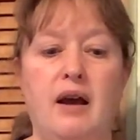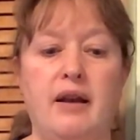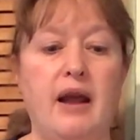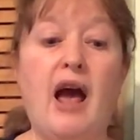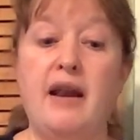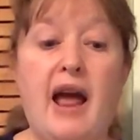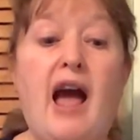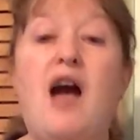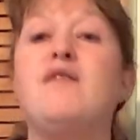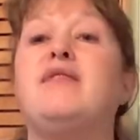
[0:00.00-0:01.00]

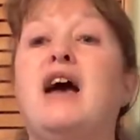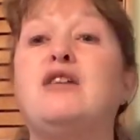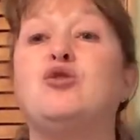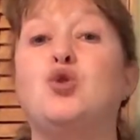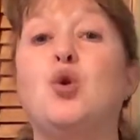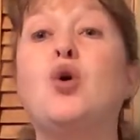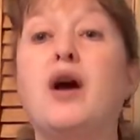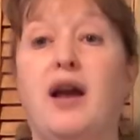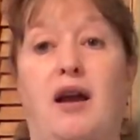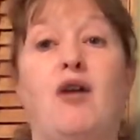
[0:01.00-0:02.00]
have that
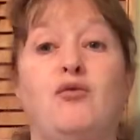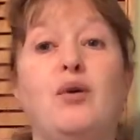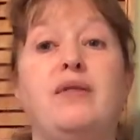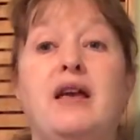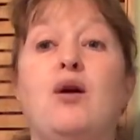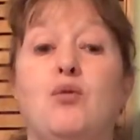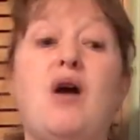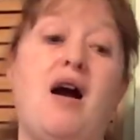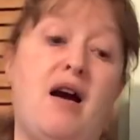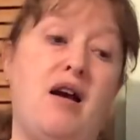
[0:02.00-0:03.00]
joy of when they
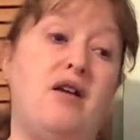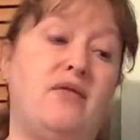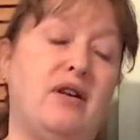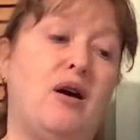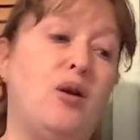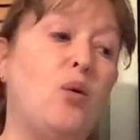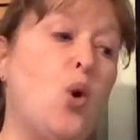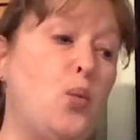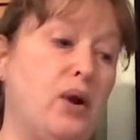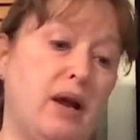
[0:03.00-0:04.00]
arrive and
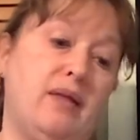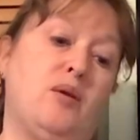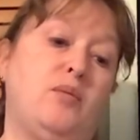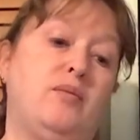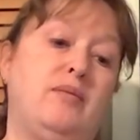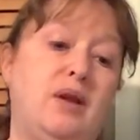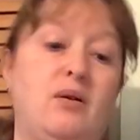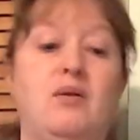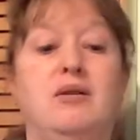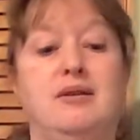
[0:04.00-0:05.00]
opening them,
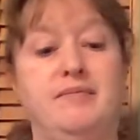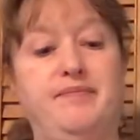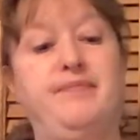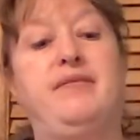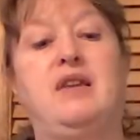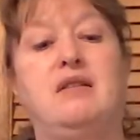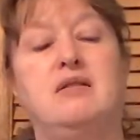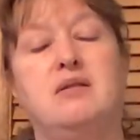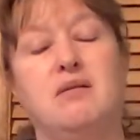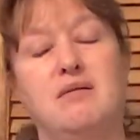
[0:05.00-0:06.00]
and
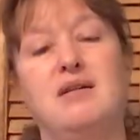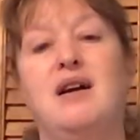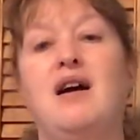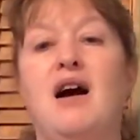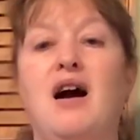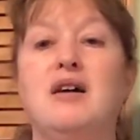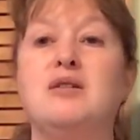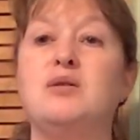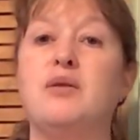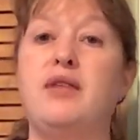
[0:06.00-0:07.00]
so
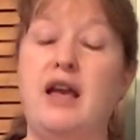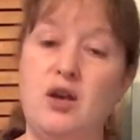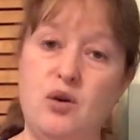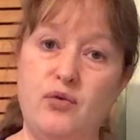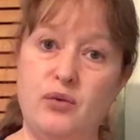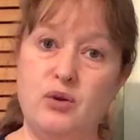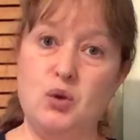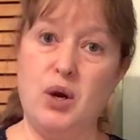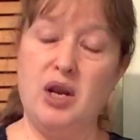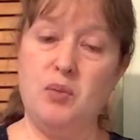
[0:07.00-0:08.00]
So thank you for
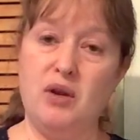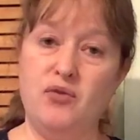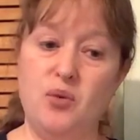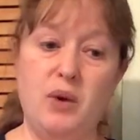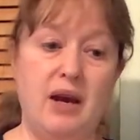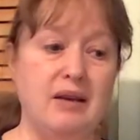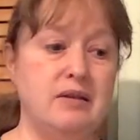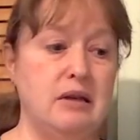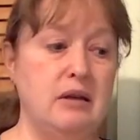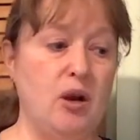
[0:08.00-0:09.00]
joining me for my
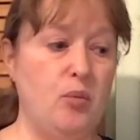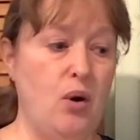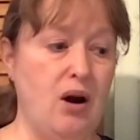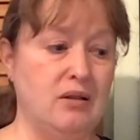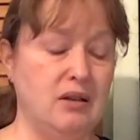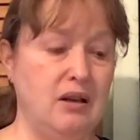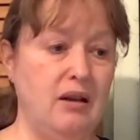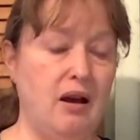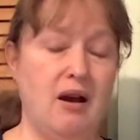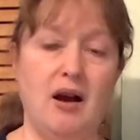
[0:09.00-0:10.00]
seed unboxing.
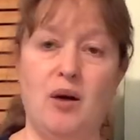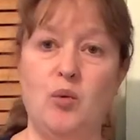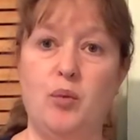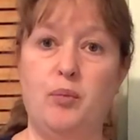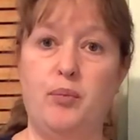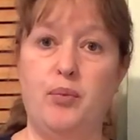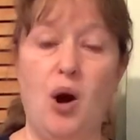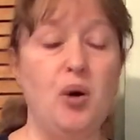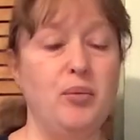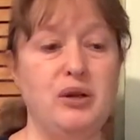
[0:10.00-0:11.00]
We'll
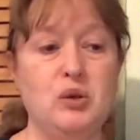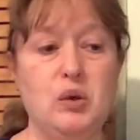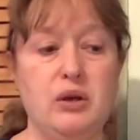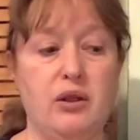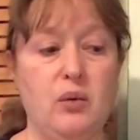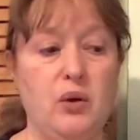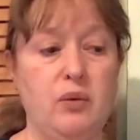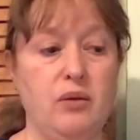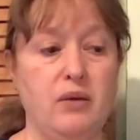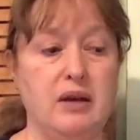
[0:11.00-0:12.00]
probably do another one
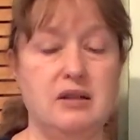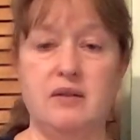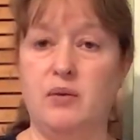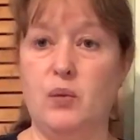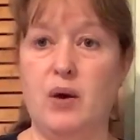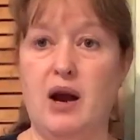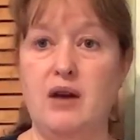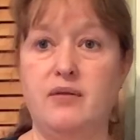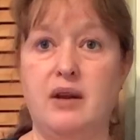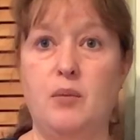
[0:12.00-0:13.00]
when the rest of them
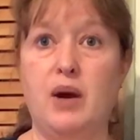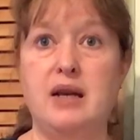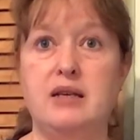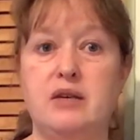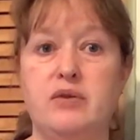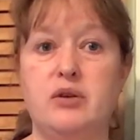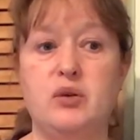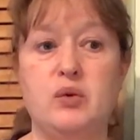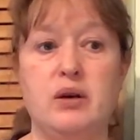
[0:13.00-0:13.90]
arrive, and I might even do